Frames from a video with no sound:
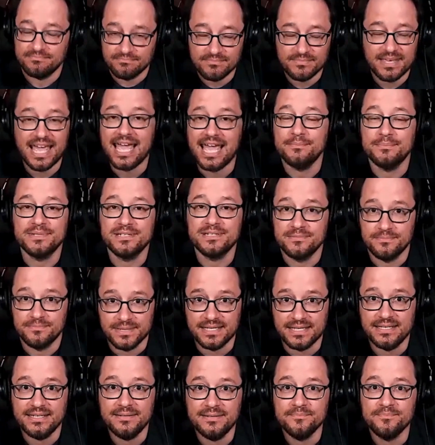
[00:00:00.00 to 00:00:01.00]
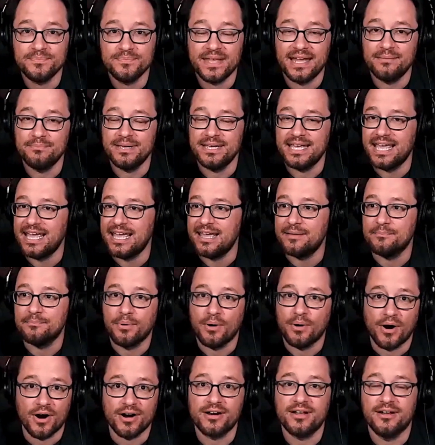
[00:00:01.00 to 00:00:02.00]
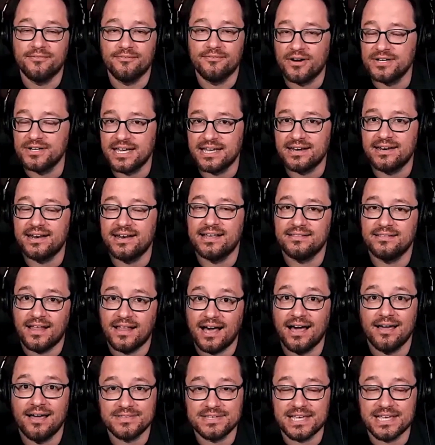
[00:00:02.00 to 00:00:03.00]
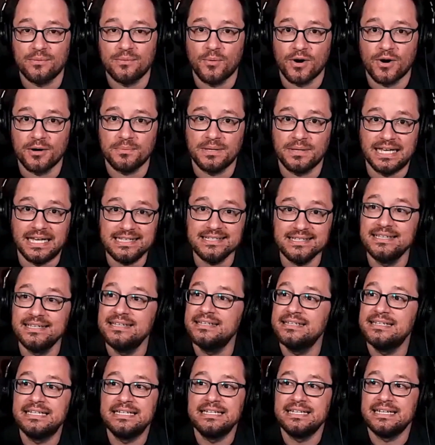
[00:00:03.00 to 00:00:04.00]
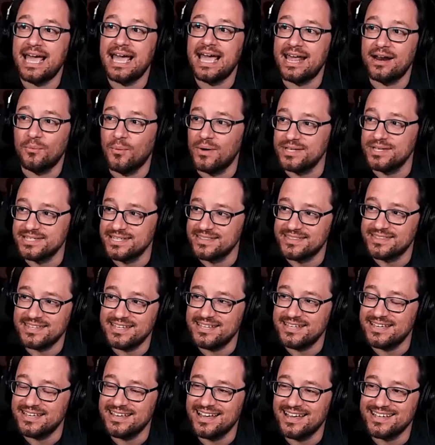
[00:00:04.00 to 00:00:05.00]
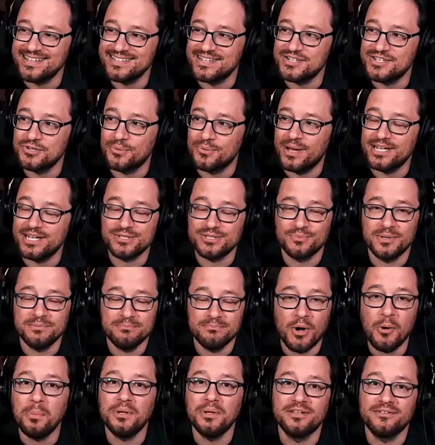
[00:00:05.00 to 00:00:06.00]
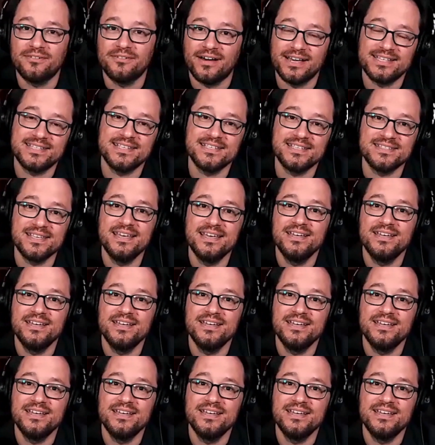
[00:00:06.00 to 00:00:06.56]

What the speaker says: came to be and became part of our day-to-day lives and workplace. And it wasn't the situation when mobile devices